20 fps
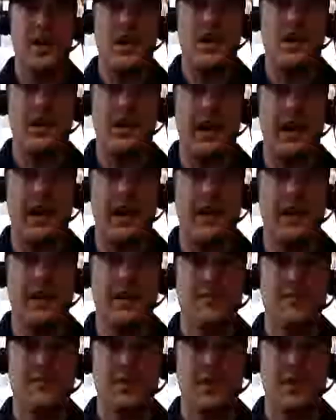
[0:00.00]
okay,
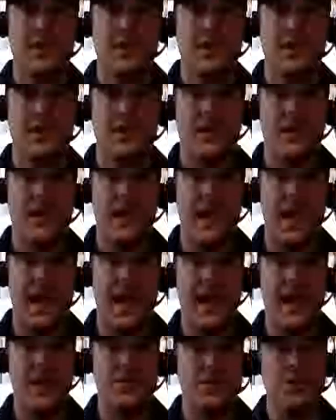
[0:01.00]

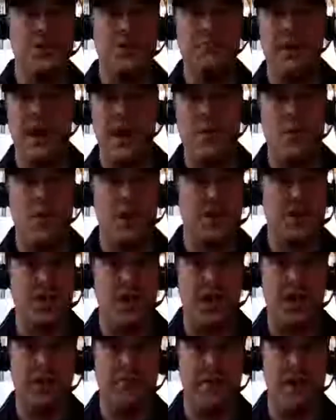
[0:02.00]
and you might want to
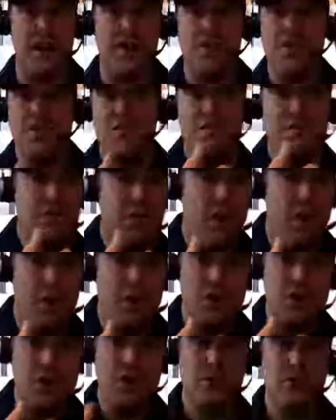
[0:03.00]
talk about
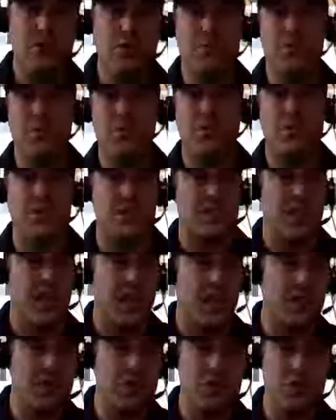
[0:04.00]
volume or
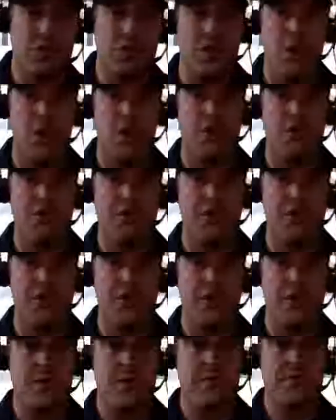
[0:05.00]
sales
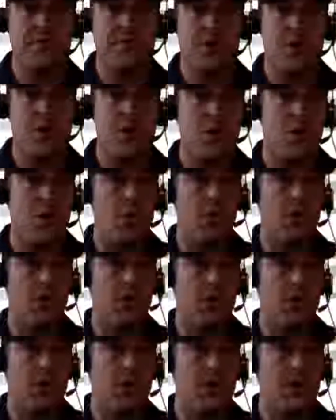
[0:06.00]
growth
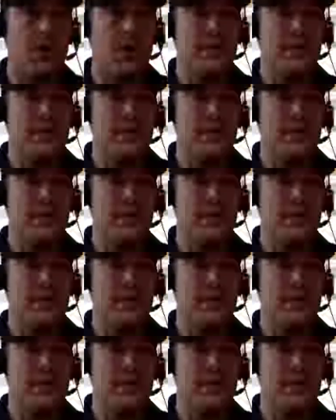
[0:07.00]
or